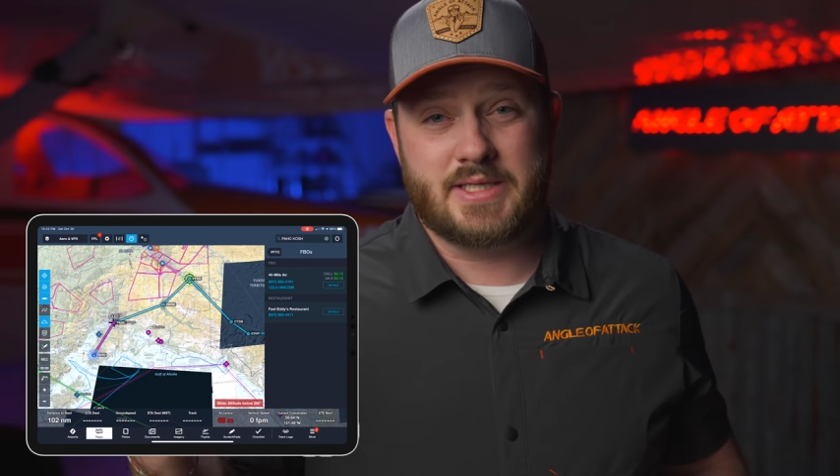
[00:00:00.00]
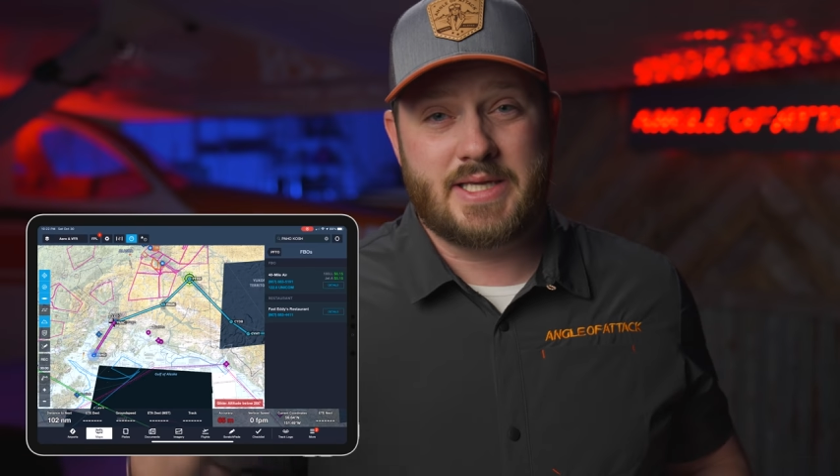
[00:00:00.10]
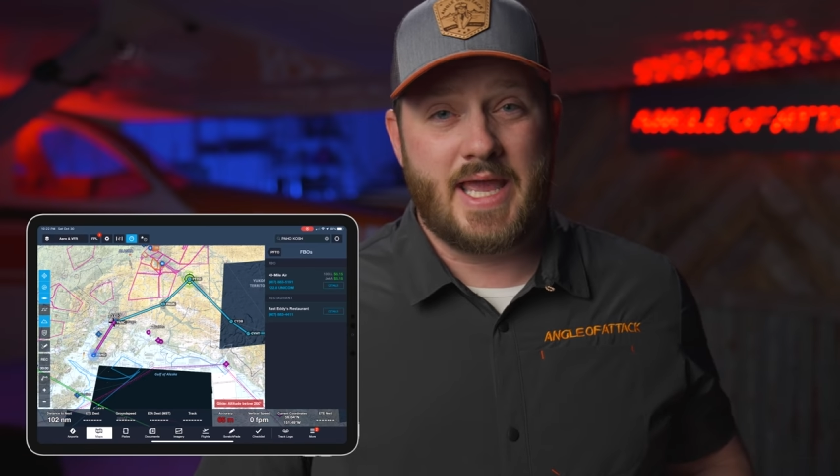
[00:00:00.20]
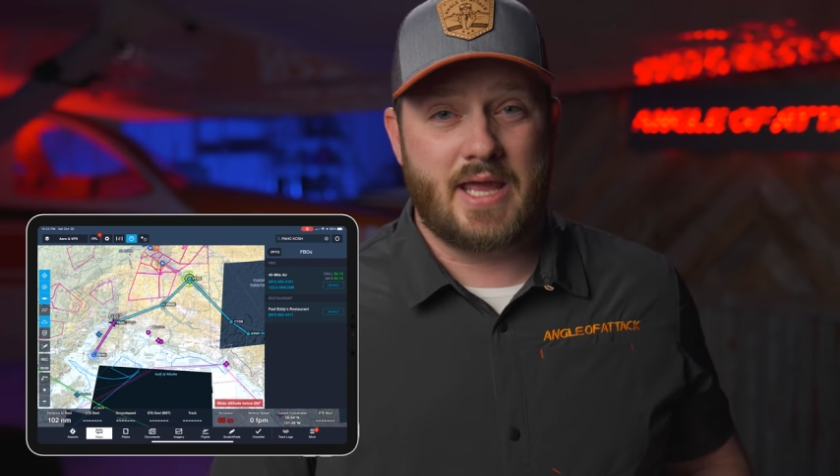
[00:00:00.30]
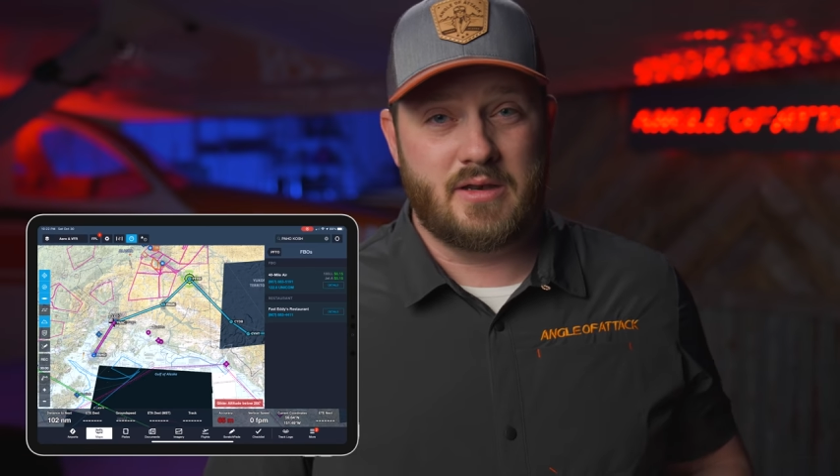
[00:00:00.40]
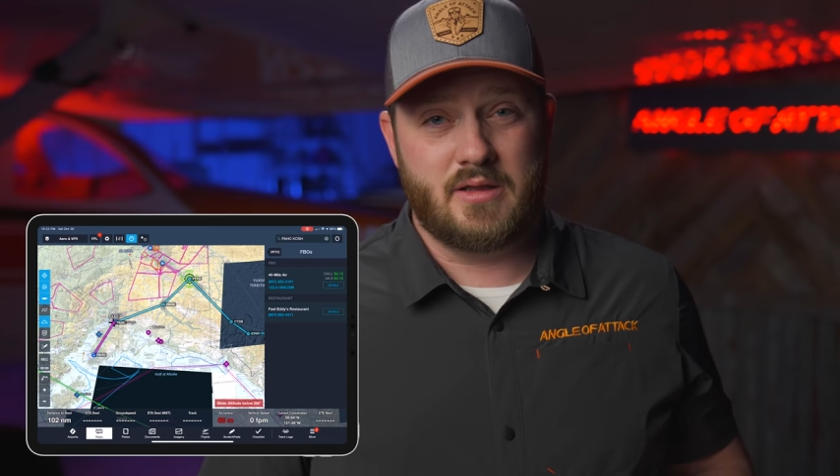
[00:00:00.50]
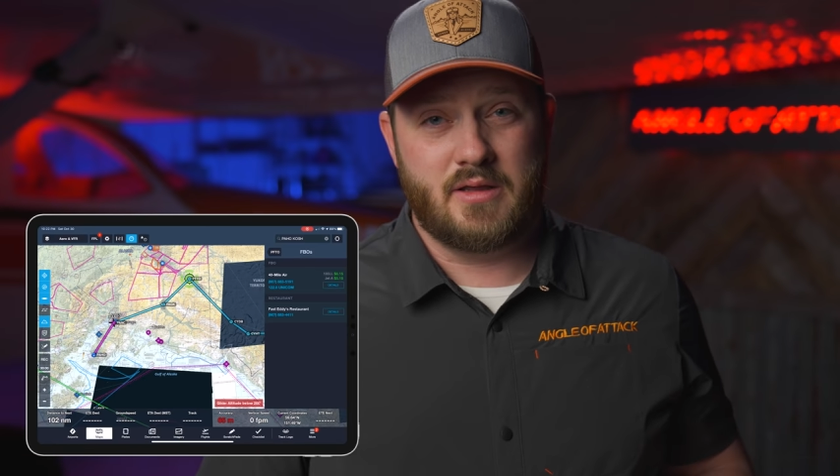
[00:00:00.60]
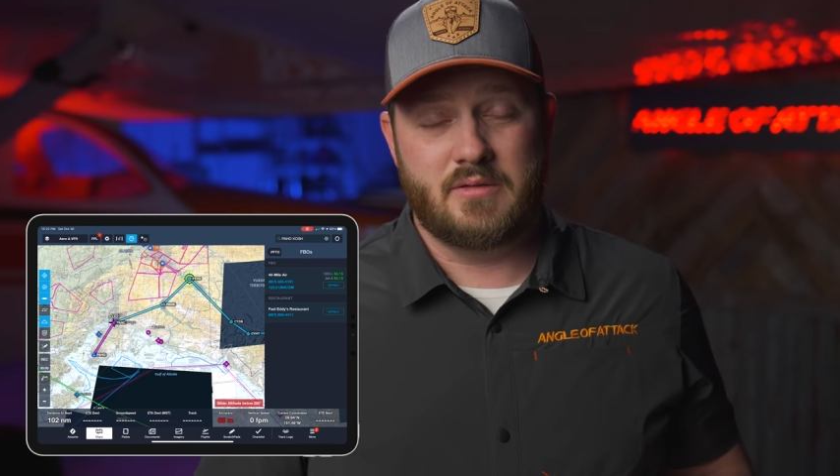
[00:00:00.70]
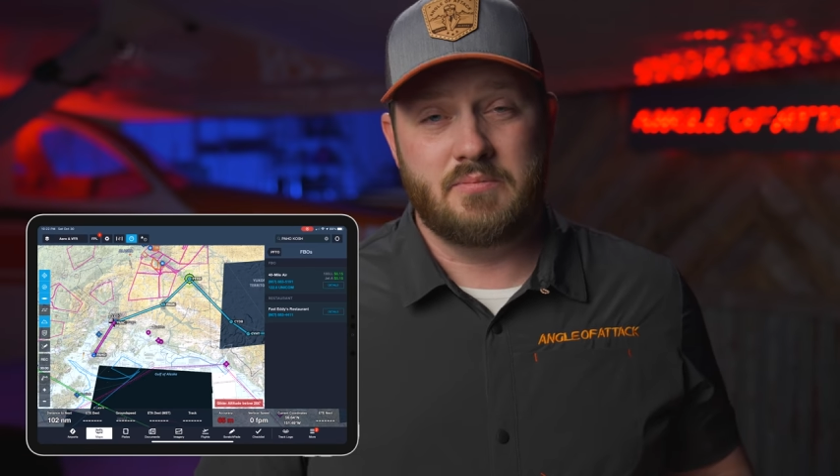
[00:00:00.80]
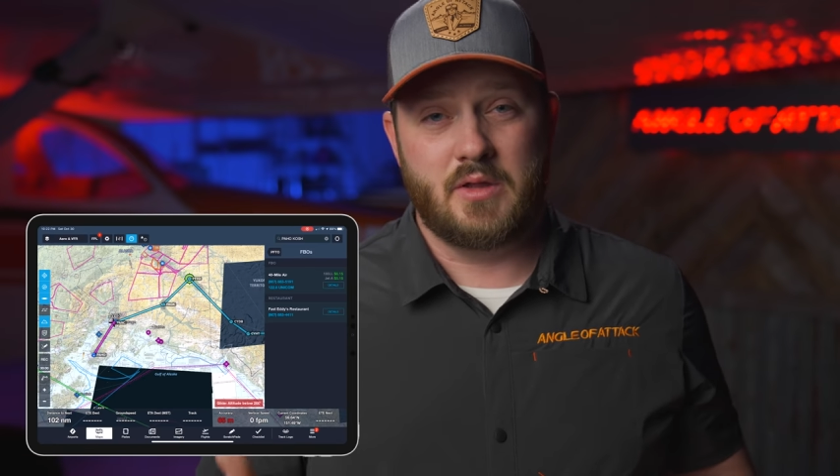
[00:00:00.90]

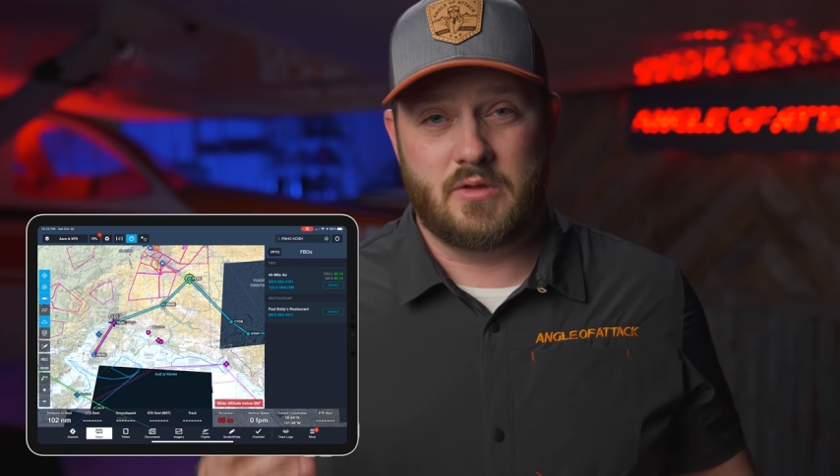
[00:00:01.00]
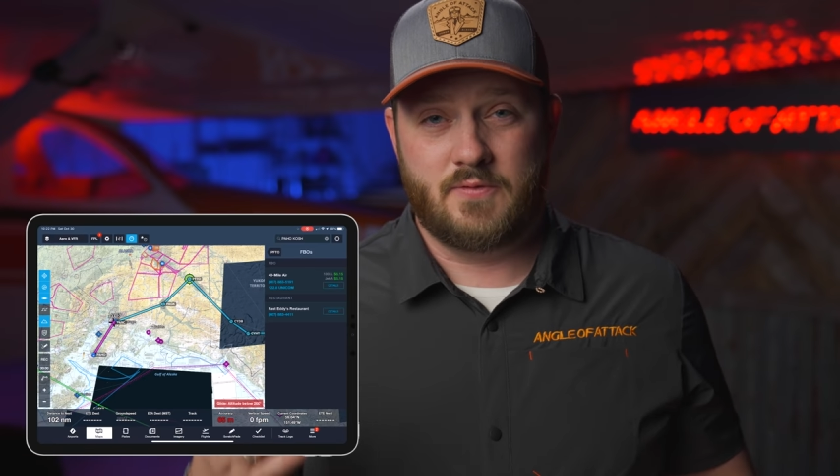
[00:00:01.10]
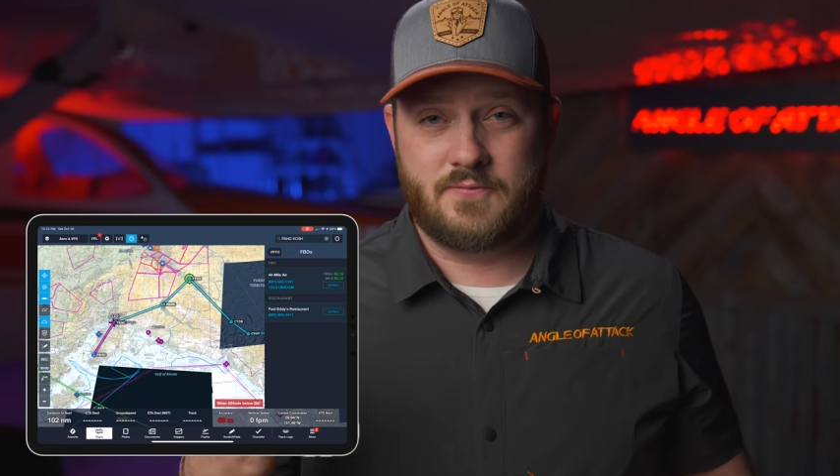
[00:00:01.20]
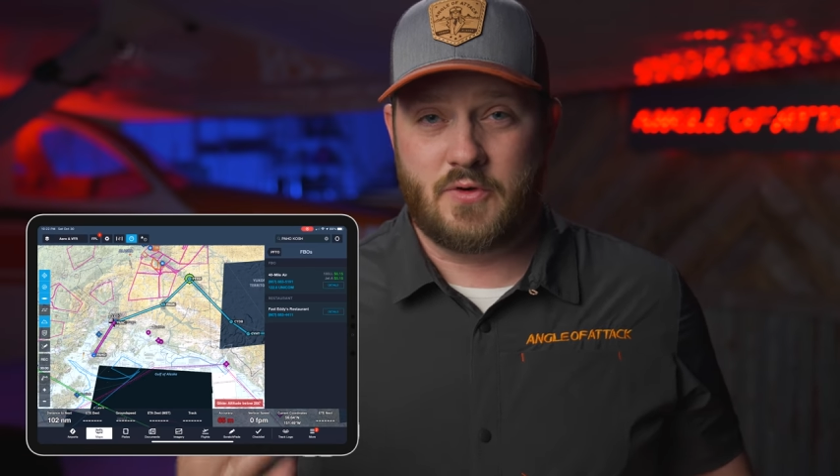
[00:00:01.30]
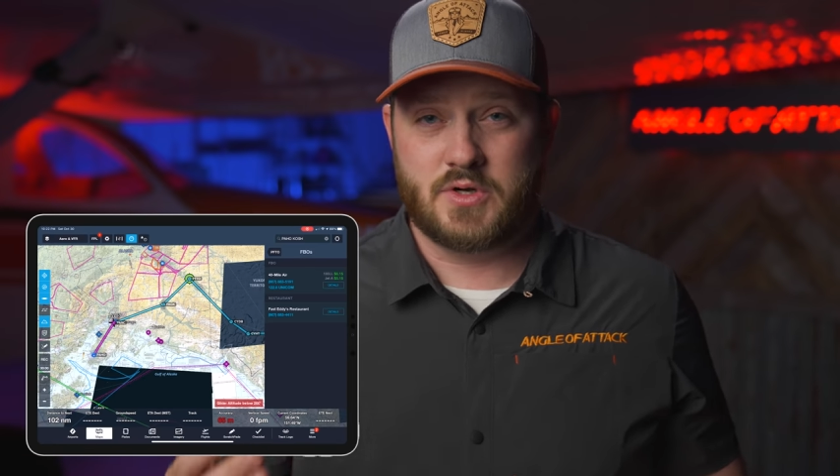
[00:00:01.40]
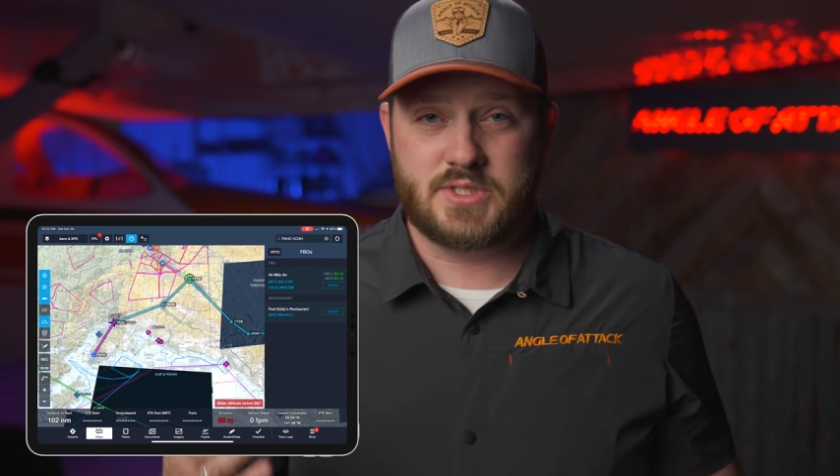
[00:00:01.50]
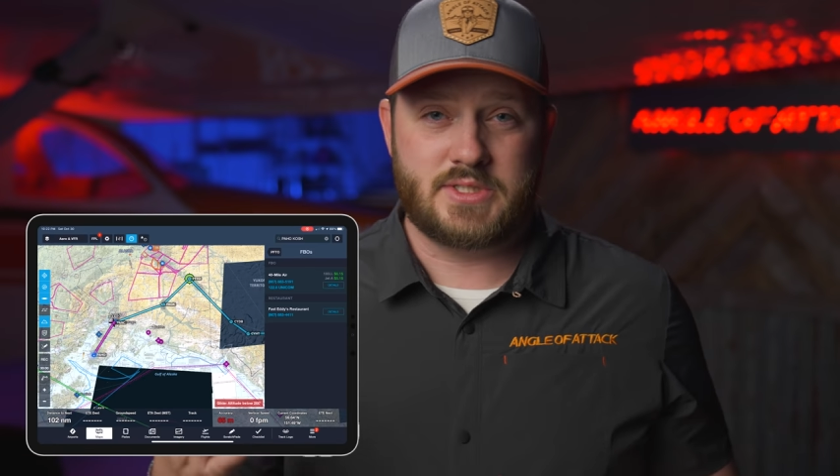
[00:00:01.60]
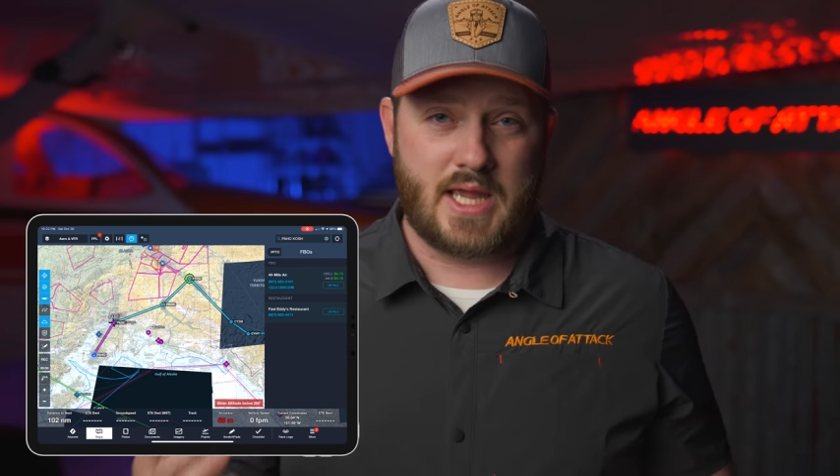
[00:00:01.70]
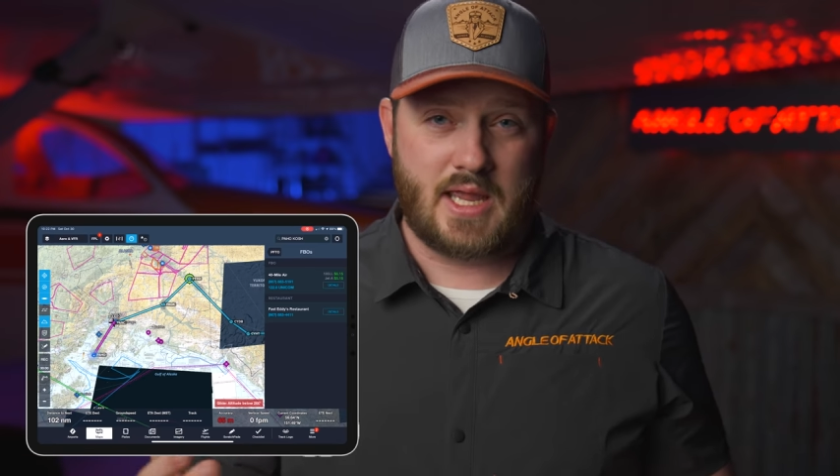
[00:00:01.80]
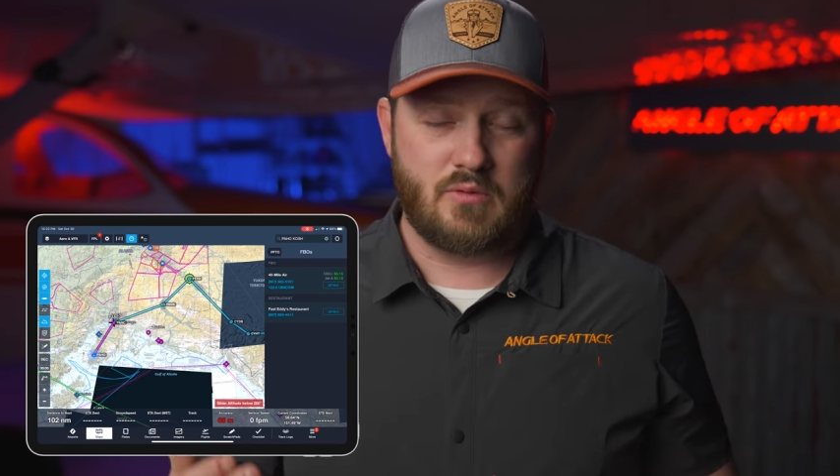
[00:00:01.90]
Canada on the first
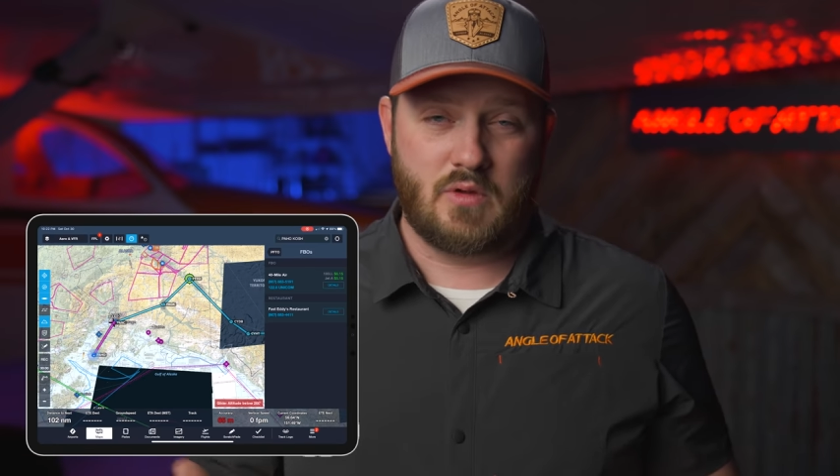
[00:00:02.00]
day.